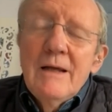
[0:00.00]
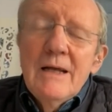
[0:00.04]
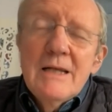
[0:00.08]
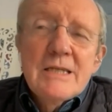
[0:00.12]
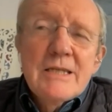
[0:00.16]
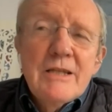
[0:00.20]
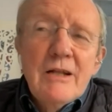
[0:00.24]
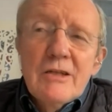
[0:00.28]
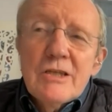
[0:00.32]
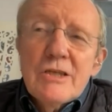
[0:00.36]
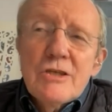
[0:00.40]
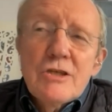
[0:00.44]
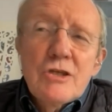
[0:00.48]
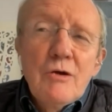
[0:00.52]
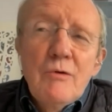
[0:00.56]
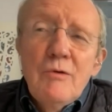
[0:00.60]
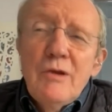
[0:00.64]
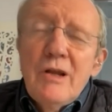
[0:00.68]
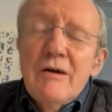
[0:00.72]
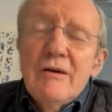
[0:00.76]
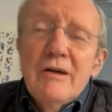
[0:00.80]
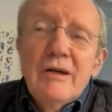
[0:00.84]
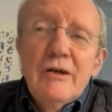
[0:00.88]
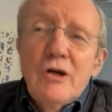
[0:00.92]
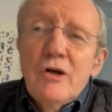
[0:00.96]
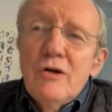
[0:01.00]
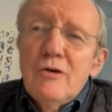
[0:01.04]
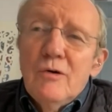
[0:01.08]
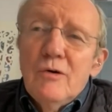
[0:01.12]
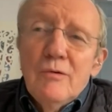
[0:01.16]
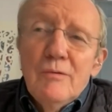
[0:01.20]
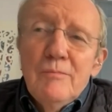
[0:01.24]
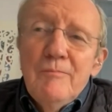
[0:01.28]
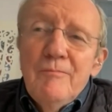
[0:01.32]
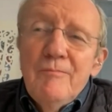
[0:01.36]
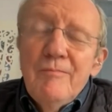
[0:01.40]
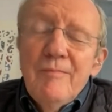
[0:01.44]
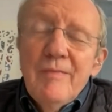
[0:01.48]
It's not so long
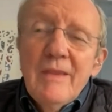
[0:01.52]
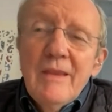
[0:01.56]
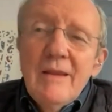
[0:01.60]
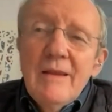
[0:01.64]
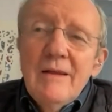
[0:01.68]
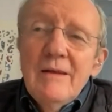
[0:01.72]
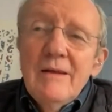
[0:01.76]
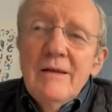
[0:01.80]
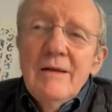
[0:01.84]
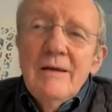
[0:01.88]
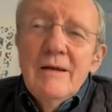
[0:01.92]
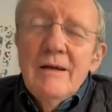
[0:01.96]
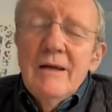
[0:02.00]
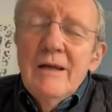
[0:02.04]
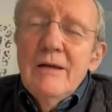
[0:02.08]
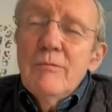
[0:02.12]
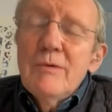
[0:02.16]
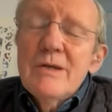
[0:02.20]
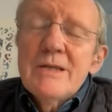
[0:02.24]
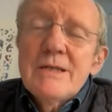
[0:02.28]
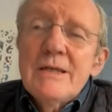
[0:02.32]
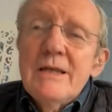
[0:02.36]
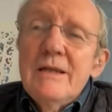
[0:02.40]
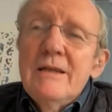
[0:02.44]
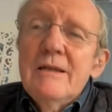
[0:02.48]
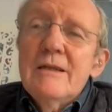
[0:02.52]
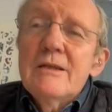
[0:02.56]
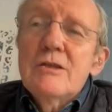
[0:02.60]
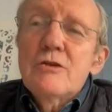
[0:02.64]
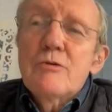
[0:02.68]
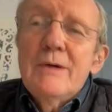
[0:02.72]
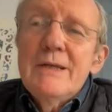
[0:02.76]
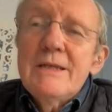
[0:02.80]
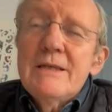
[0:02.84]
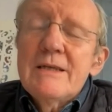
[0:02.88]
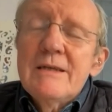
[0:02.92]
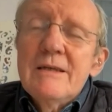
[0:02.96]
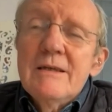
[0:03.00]
ago. It was in the
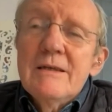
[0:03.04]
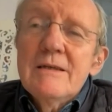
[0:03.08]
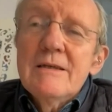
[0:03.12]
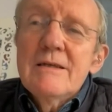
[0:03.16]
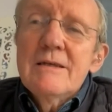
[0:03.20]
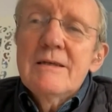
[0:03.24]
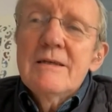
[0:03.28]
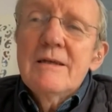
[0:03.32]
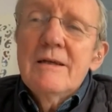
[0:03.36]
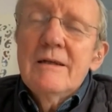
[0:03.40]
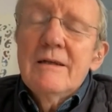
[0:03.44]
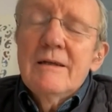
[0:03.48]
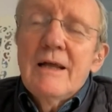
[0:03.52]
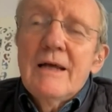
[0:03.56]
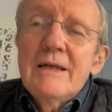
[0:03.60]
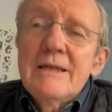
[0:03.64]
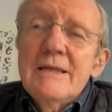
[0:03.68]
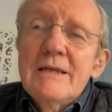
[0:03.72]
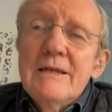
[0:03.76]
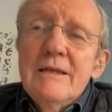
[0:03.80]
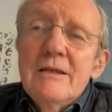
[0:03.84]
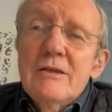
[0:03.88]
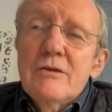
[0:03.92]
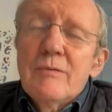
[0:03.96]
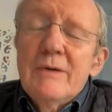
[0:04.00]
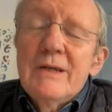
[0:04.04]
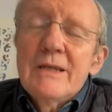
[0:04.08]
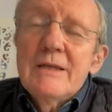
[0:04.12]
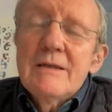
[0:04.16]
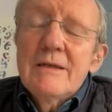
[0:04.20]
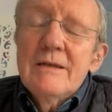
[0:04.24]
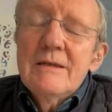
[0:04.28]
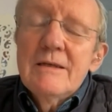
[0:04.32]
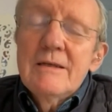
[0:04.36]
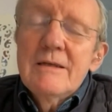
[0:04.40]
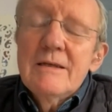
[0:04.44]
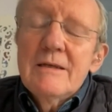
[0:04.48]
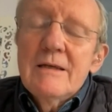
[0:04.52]
20s,
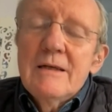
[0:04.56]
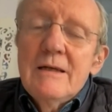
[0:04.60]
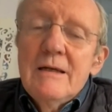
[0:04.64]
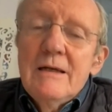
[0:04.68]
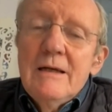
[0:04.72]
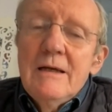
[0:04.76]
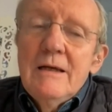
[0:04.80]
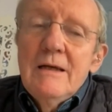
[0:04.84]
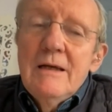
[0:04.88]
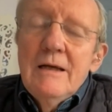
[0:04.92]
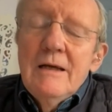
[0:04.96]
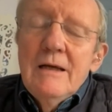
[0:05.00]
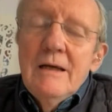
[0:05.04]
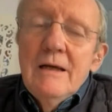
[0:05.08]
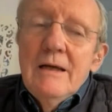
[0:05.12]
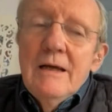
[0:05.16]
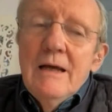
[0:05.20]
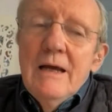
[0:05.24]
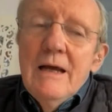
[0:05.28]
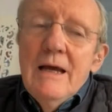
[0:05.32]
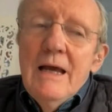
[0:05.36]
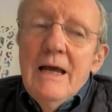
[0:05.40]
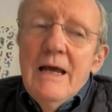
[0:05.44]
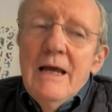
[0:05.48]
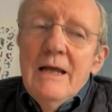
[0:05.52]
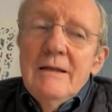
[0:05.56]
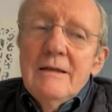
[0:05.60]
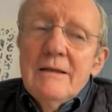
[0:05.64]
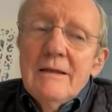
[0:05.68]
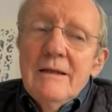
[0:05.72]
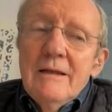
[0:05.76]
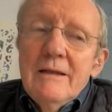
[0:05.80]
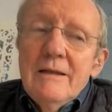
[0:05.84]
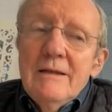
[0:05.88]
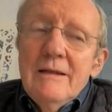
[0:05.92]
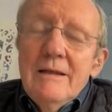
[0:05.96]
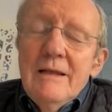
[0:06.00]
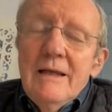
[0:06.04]
1920s. And
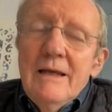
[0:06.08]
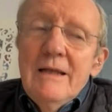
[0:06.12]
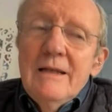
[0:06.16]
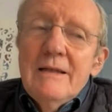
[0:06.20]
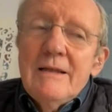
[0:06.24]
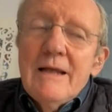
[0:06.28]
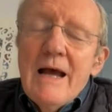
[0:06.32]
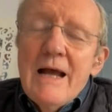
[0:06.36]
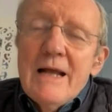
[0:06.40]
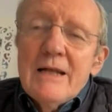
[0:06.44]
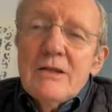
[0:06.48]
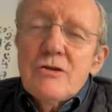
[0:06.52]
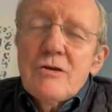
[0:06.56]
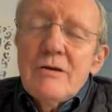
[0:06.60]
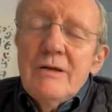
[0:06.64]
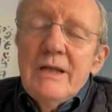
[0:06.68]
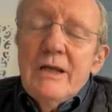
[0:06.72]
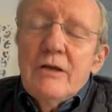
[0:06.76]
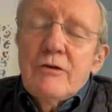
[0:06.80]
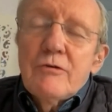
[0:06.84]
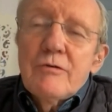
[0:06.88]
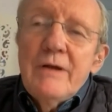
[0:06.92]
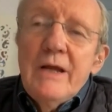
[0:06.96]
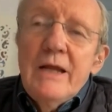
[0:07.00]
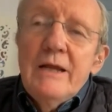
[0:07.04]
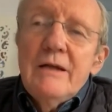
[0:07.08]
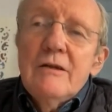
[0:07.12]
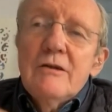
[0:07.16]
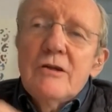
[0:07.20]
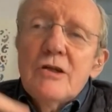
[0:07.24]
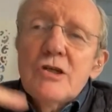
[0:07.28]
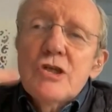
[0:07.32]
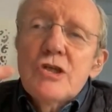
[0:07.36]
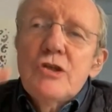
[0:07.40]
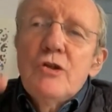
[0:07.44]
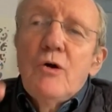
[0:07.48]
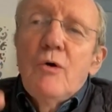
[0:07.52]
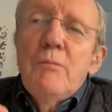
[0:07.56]
it actually created
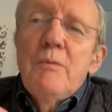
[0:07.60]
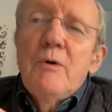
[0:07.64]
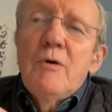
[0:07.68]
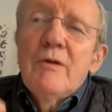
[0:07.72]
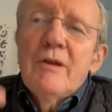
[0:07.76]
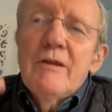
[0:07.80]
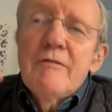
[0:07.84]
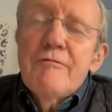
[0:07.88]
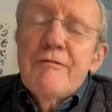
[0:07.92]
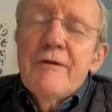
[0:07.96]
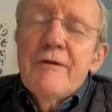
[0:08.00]
the snowball